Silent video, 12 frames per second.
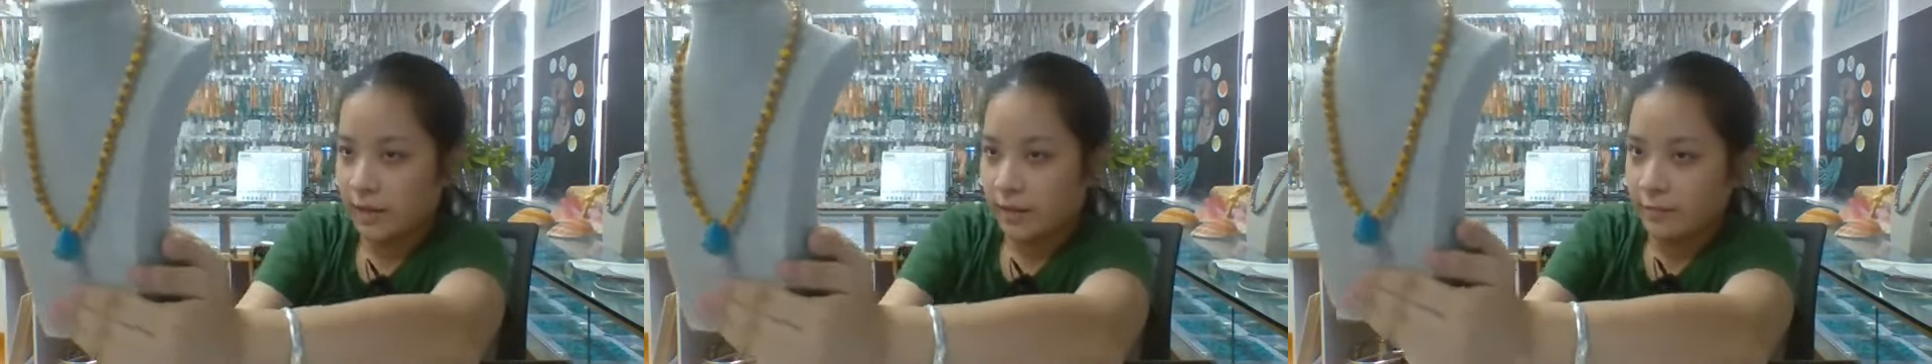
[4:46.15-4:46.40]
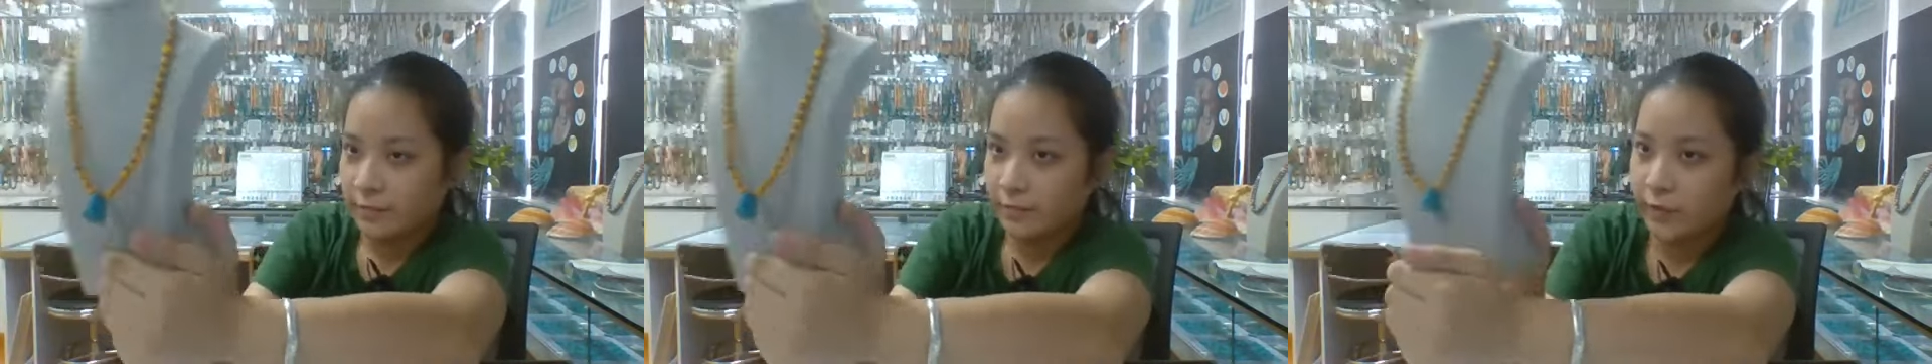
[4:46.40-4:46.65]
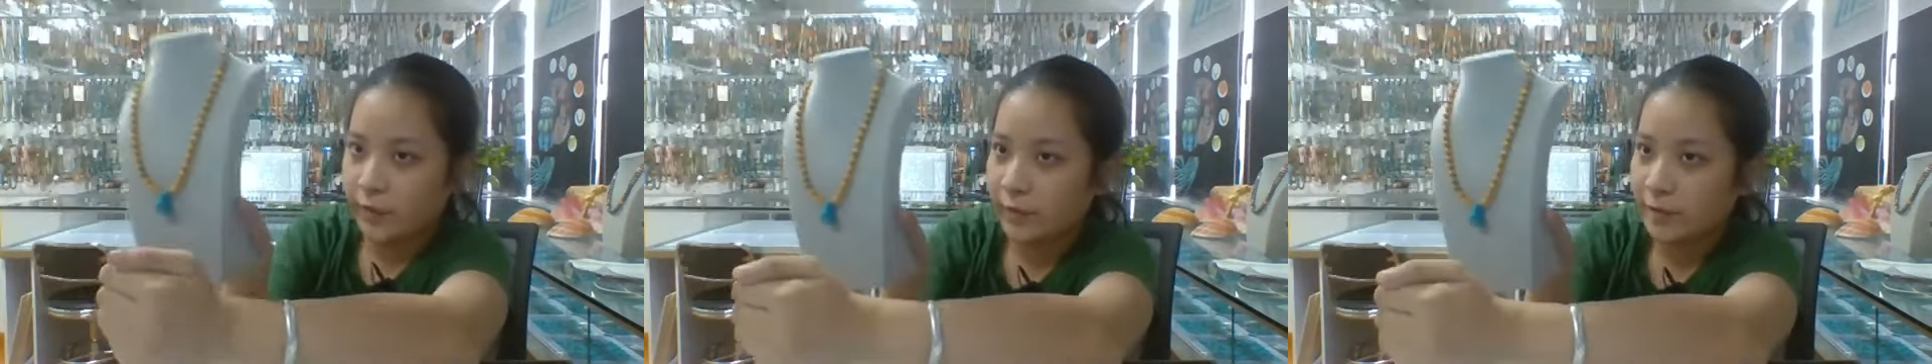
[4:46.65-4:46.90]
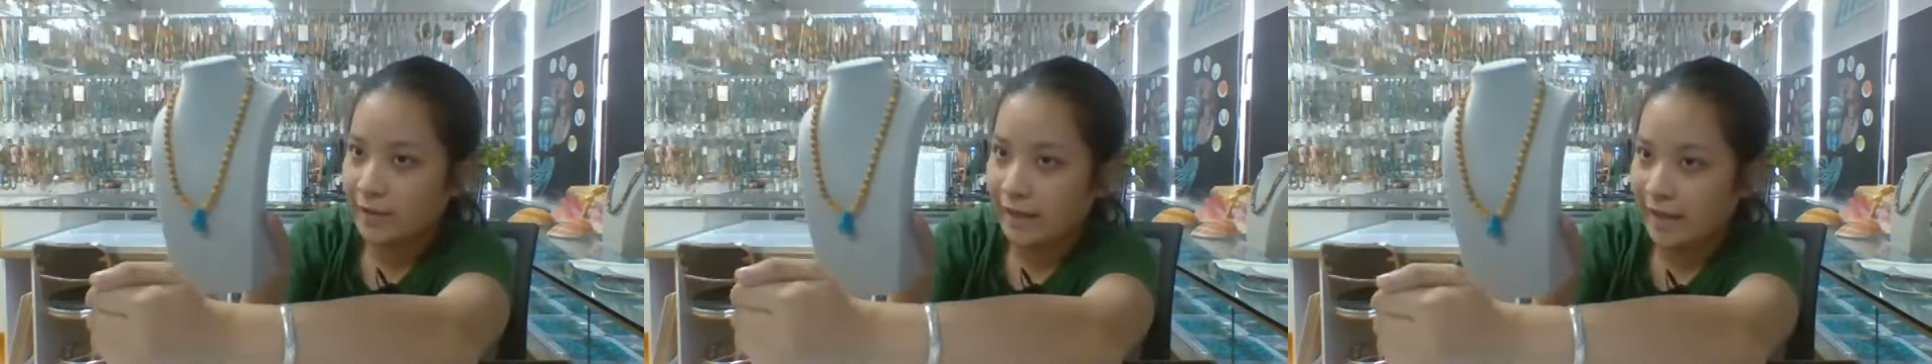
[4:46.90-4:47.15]
If
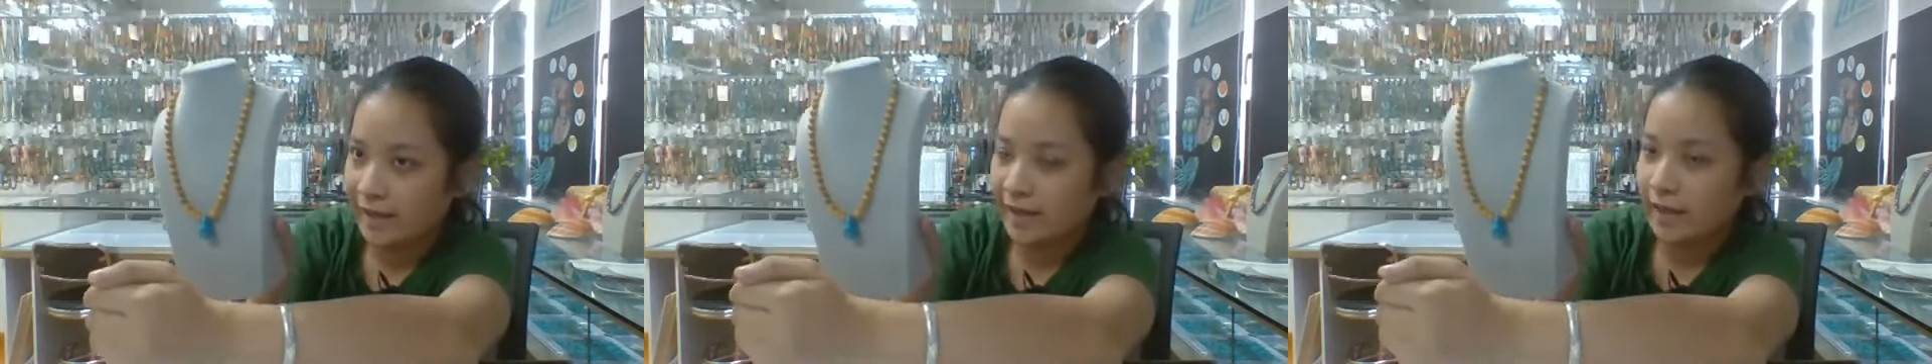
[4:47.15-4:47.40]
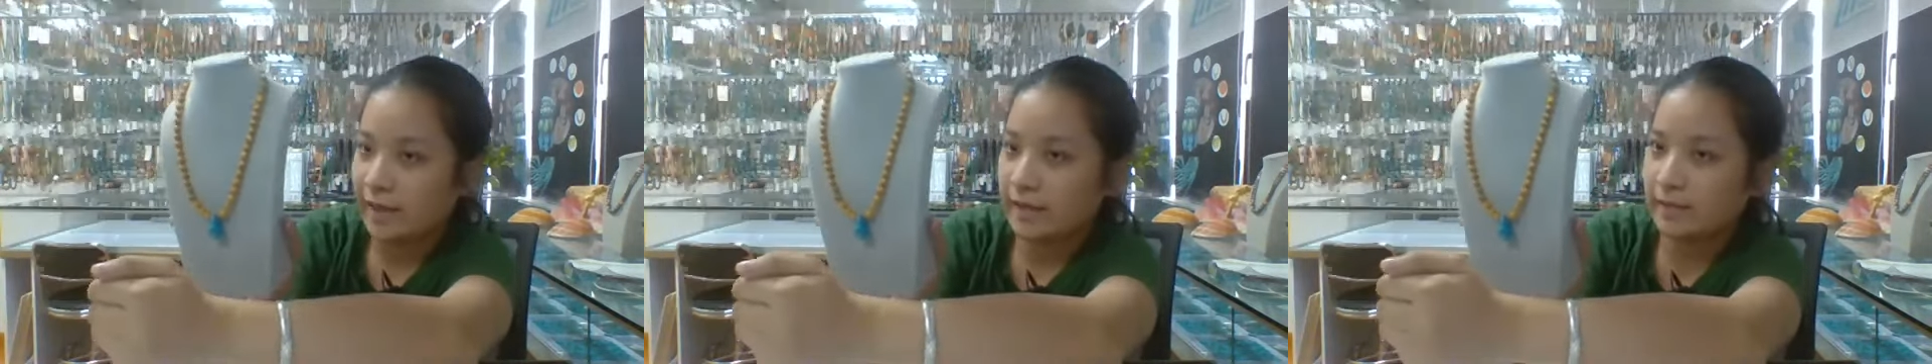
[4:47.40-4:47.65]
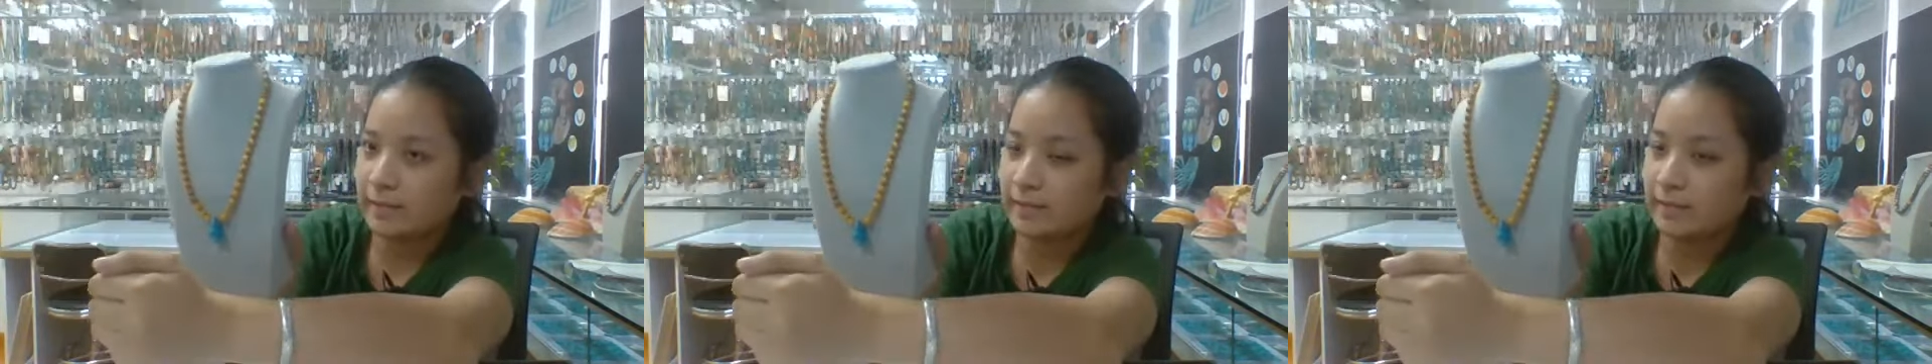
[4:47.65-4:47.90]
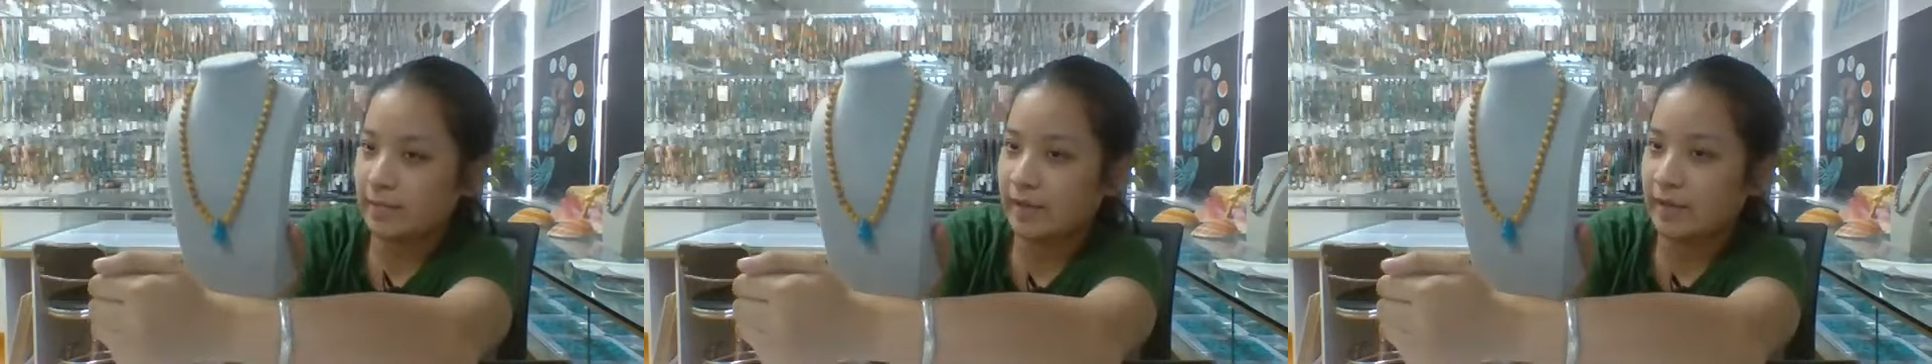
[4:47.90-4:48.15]
you like it,
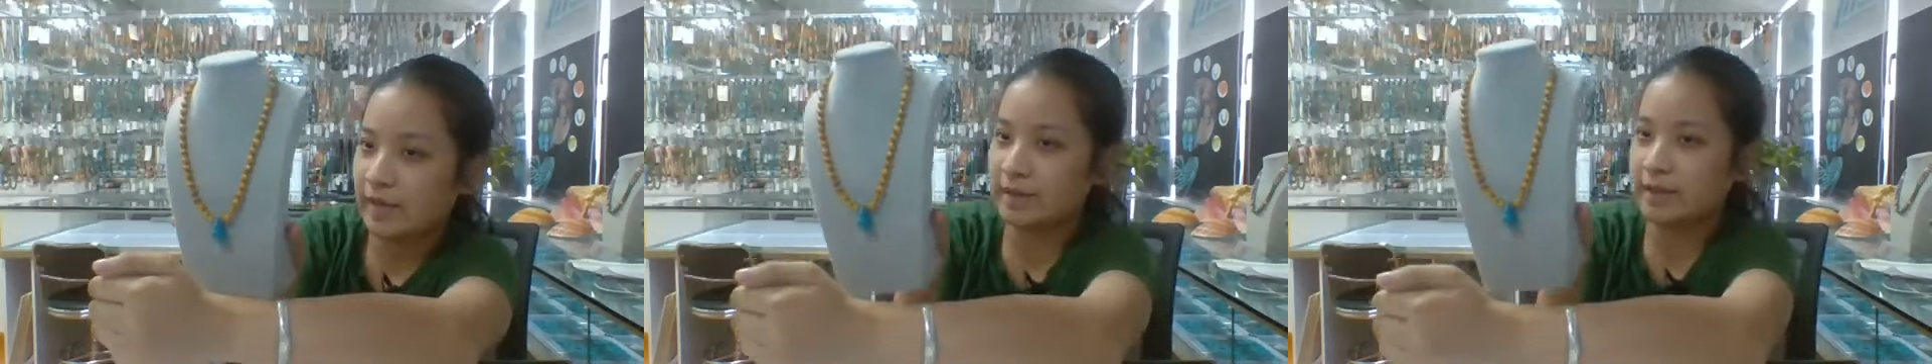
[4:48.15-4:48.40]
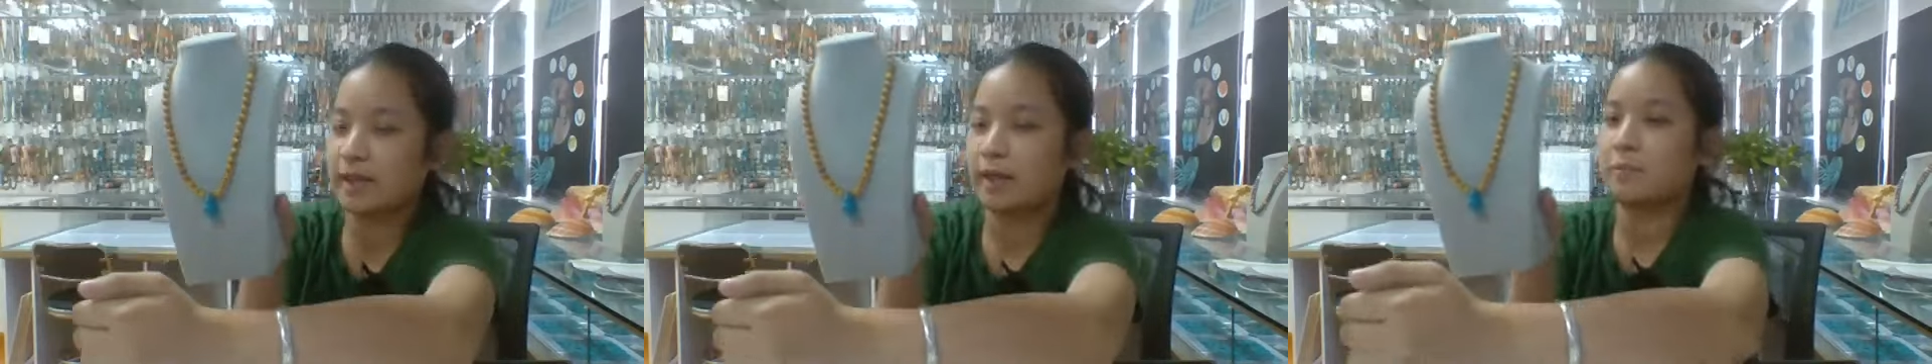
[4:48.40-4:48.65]
please